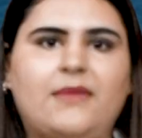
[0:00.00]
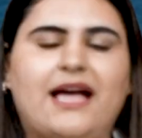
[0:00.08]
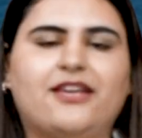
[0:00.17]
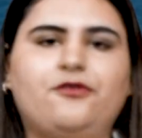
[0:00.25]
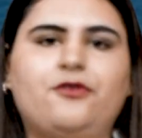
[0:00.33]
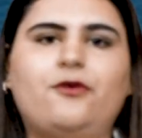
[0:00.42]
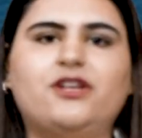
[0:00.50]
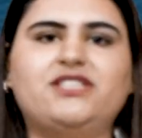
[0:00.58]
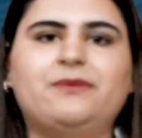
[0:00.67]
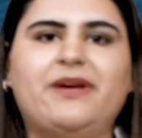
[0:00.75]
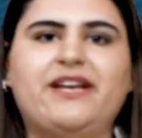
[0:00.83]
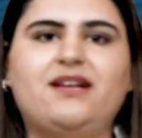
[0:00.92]
Thank you for
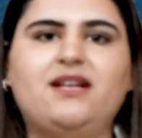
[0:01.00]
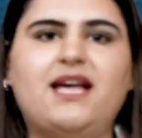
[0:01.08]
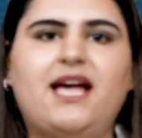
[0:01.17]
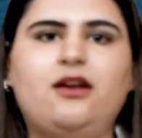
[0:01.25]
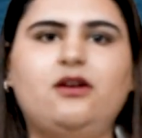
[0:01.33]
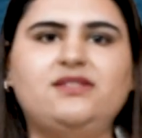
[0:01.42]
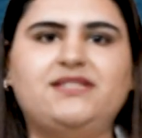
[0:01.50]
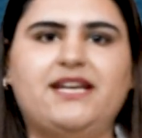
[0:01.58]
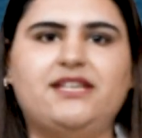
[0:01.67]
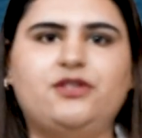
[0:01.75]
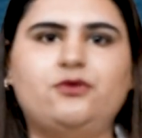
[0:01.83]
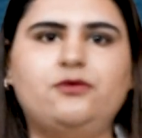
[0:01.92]
watching Medical Dialogue.
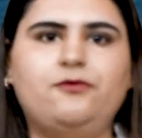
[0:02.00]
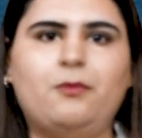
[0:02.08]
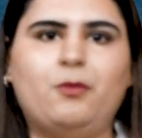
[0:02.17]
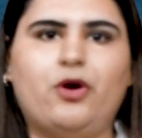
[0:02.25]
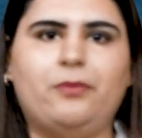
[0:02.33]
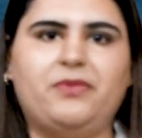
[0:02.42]
Stay tuned for more